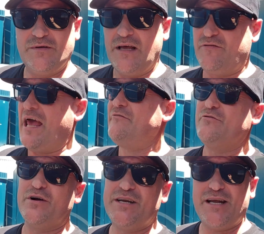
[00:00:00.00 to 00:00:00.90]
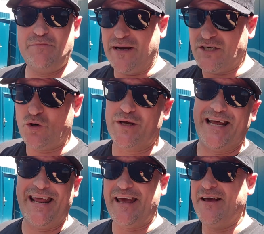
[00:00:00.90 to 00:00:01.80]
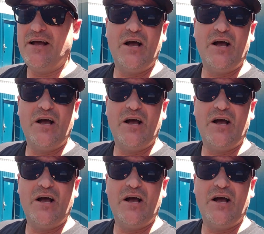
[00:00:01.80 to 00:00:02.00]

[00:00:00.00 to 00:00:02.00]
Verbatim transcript: If you haven't ridden it, make sure you get here.